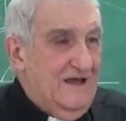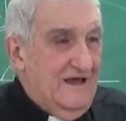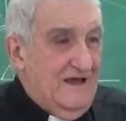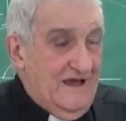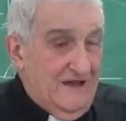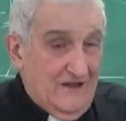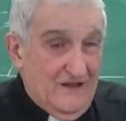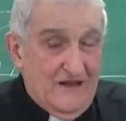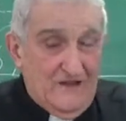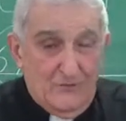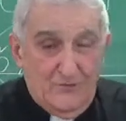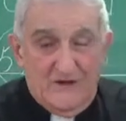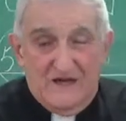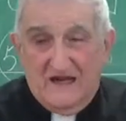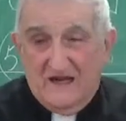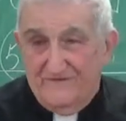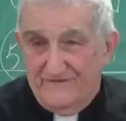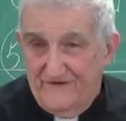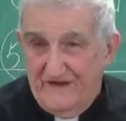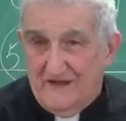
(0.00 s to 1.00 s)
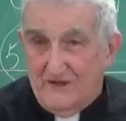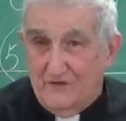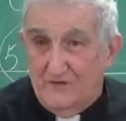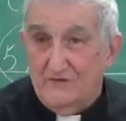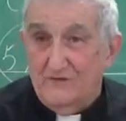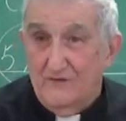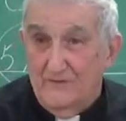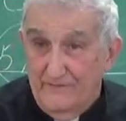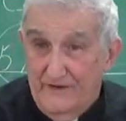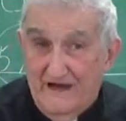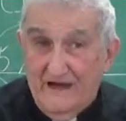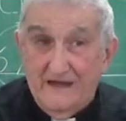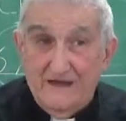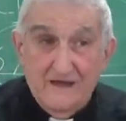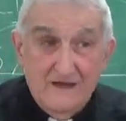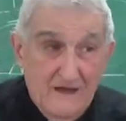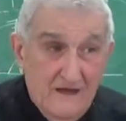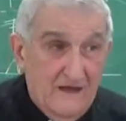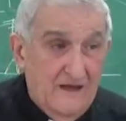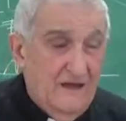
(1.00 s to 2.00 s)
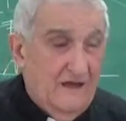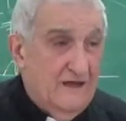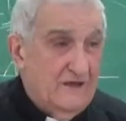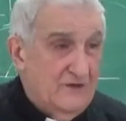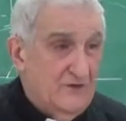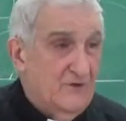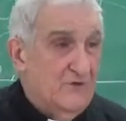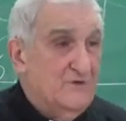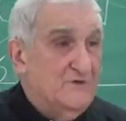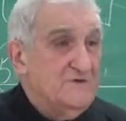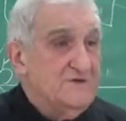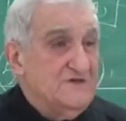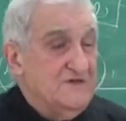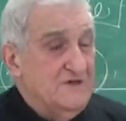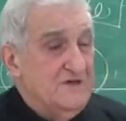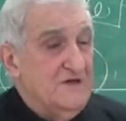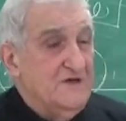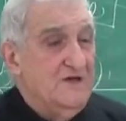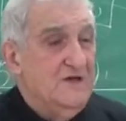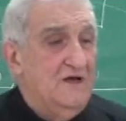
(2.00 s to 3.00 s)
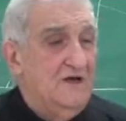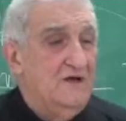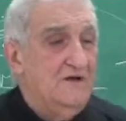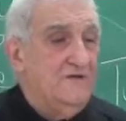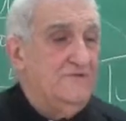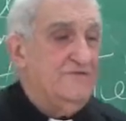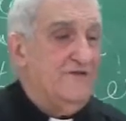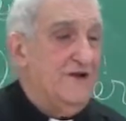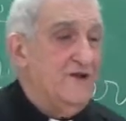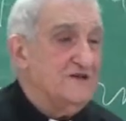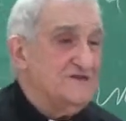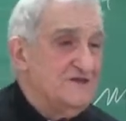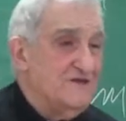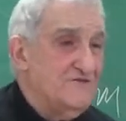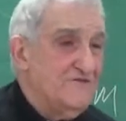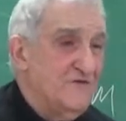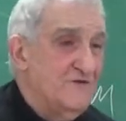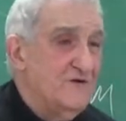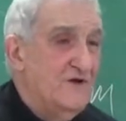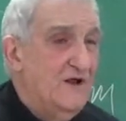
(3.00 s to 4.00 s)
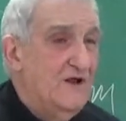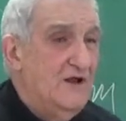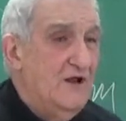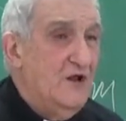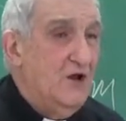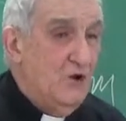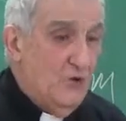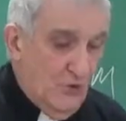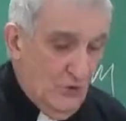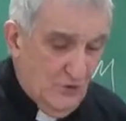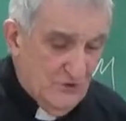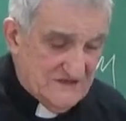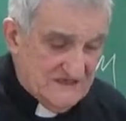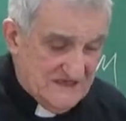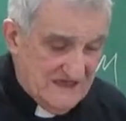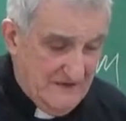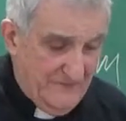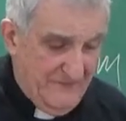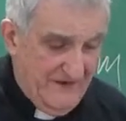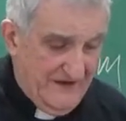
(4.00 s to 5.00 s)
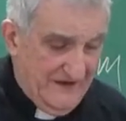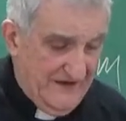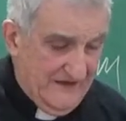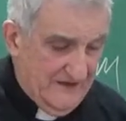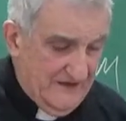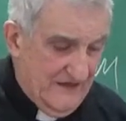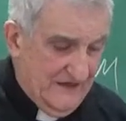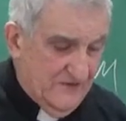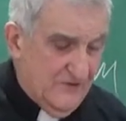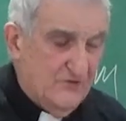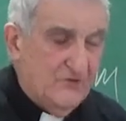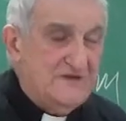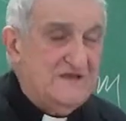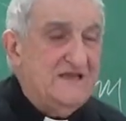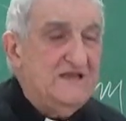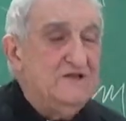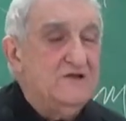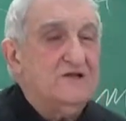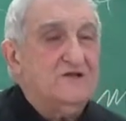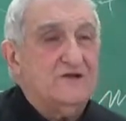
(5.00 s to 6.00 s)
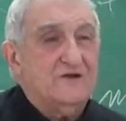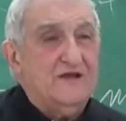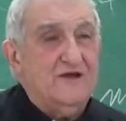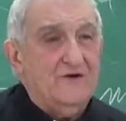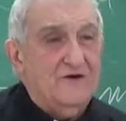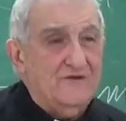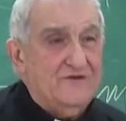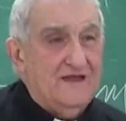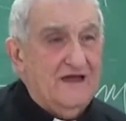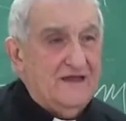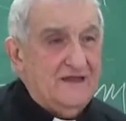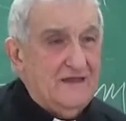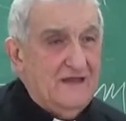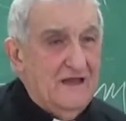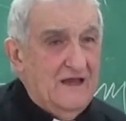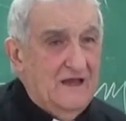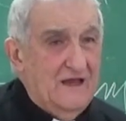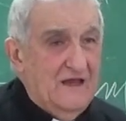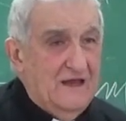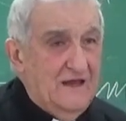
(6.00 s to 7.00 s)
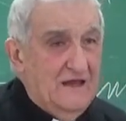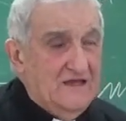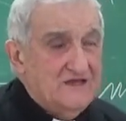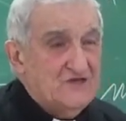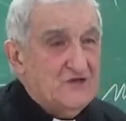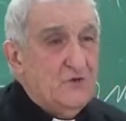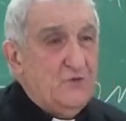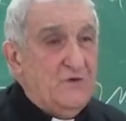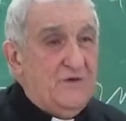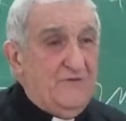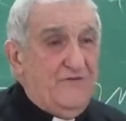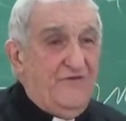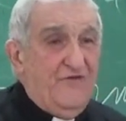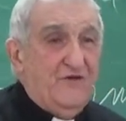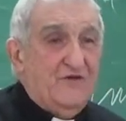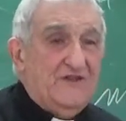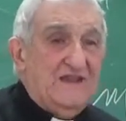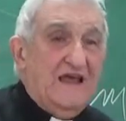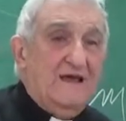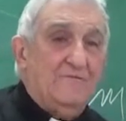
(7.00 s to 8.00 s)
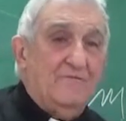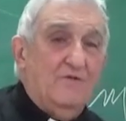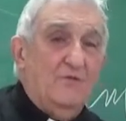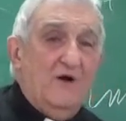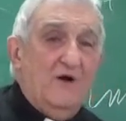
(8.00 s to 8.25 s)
and that we are affected by those philosophers who separate, who did not recognize. So for them,